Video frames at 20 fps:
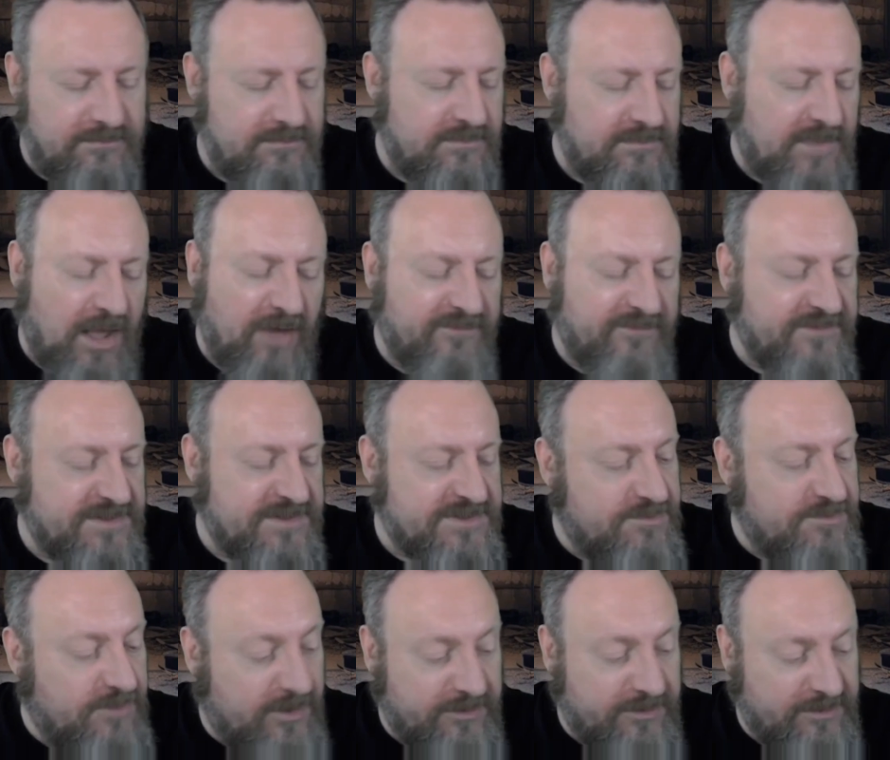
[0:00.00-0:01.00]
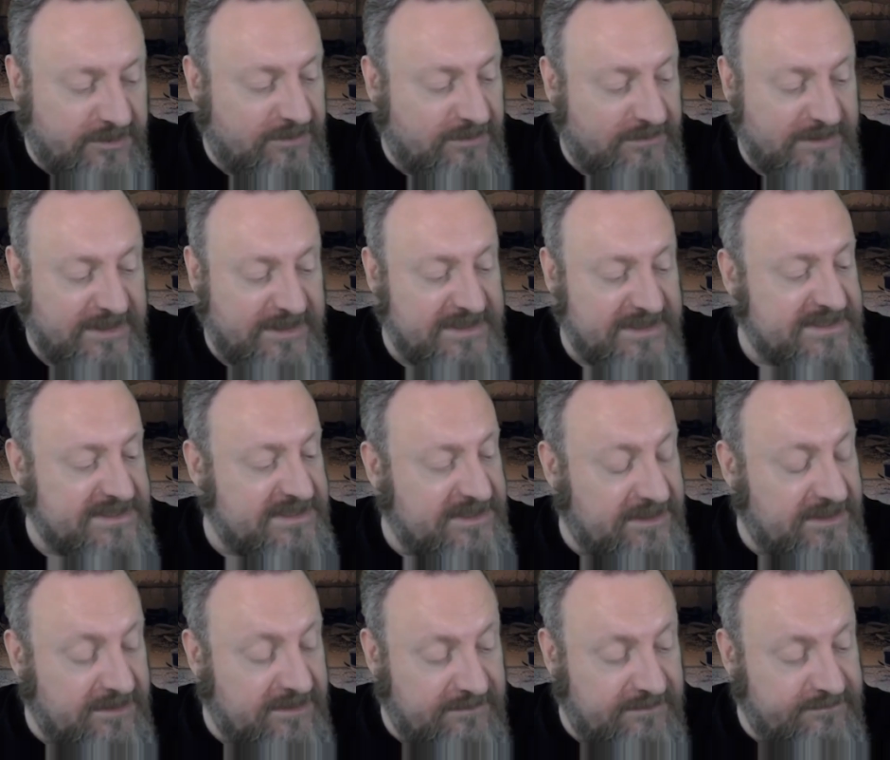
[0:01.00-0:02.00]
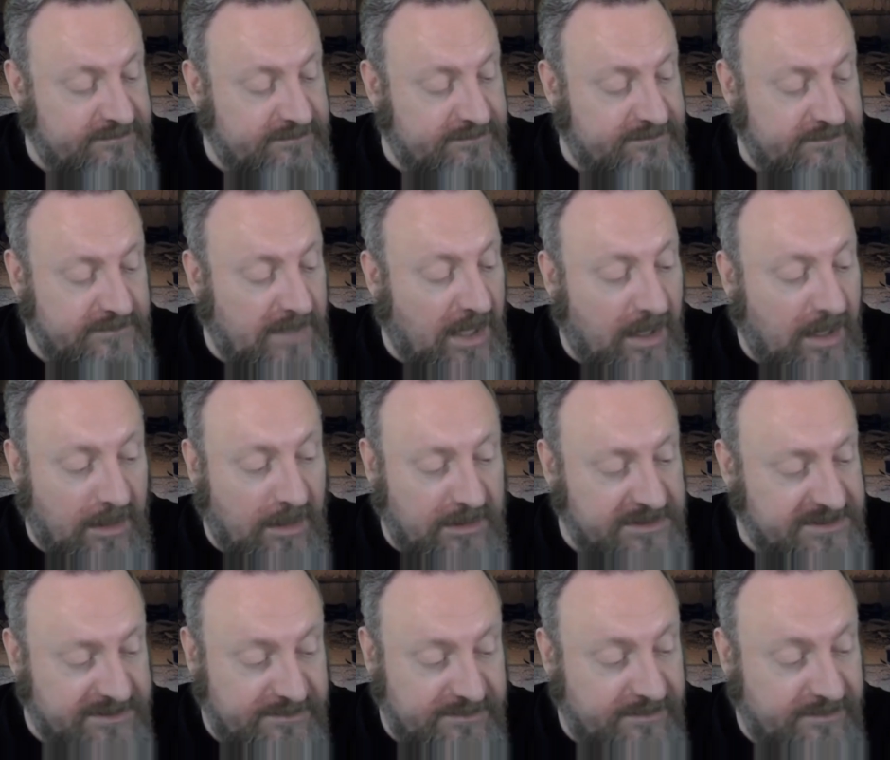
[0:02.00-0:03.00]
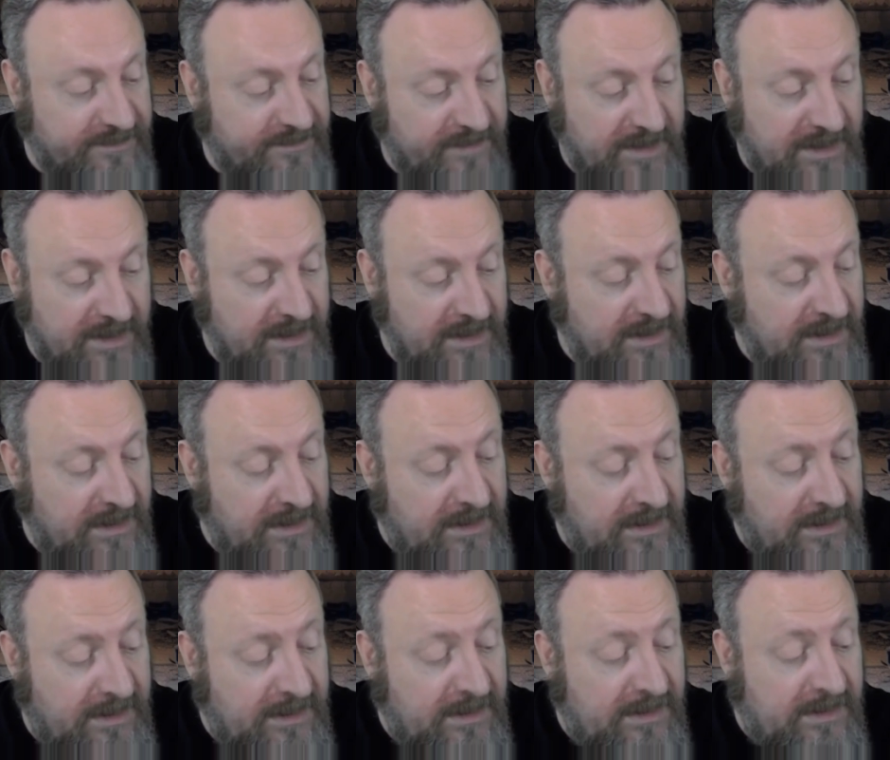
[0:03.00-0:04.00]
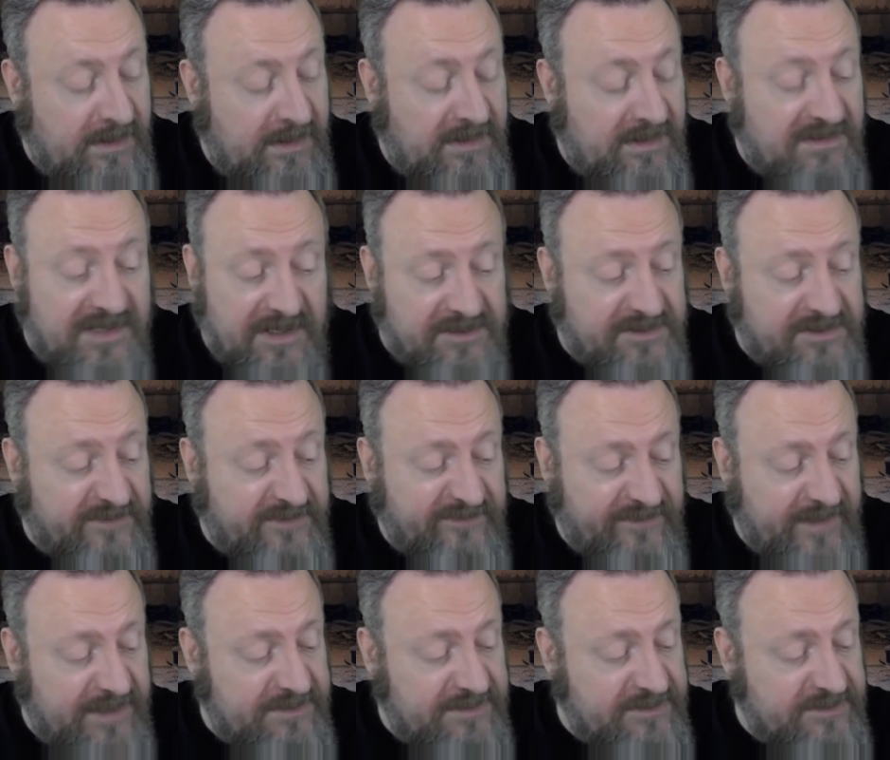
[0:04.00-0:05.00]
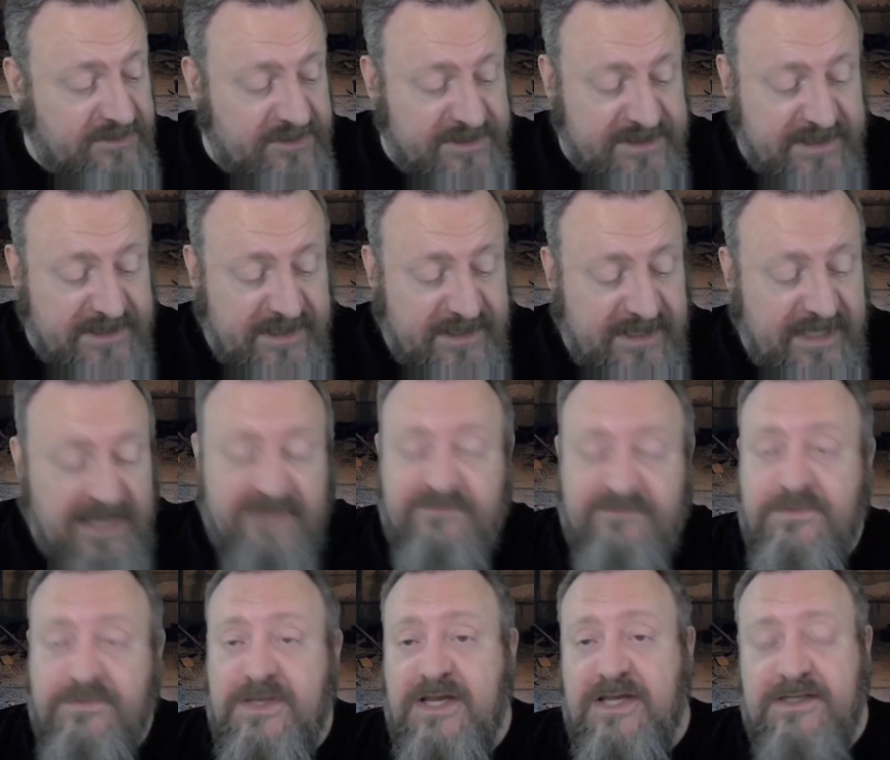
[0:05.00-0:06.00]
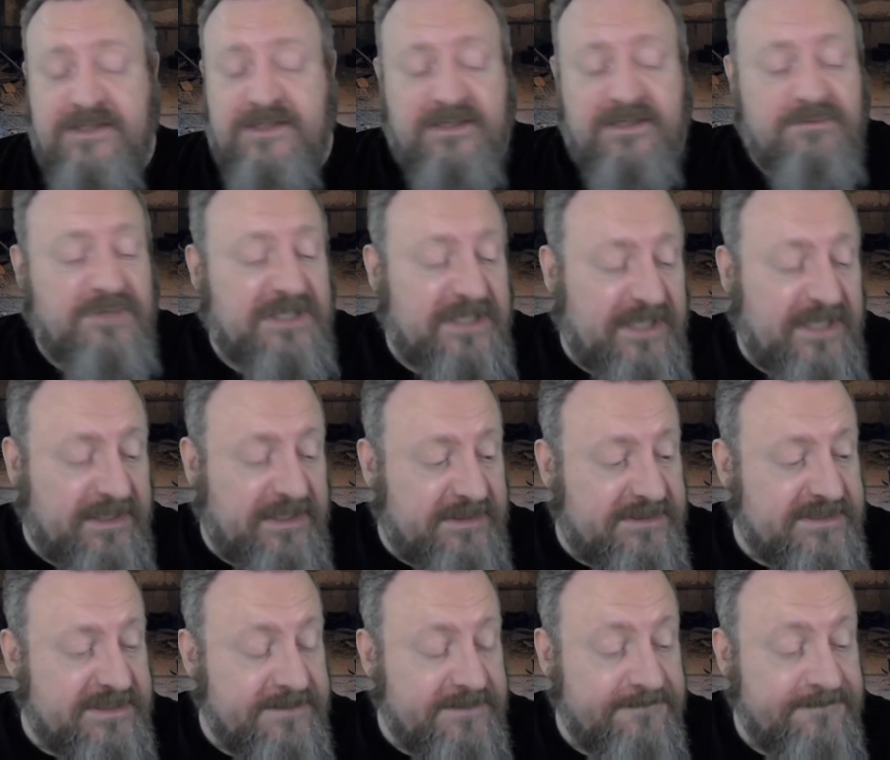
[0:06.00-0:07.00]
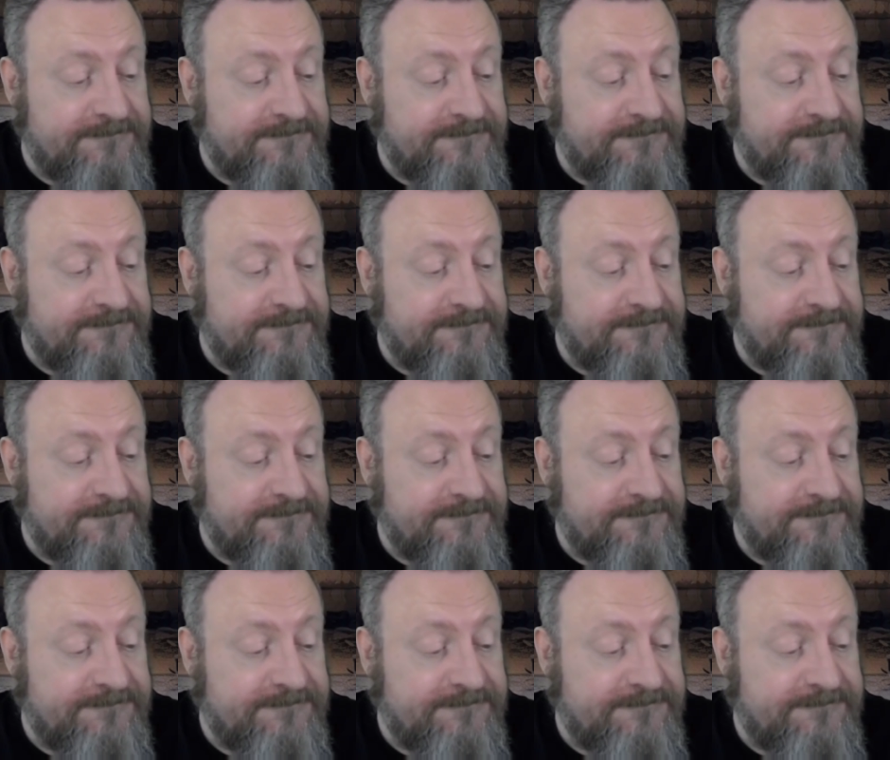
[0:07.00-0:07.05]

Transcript: officer model is still awesome. They are tough fighters and they have behind enemy lines.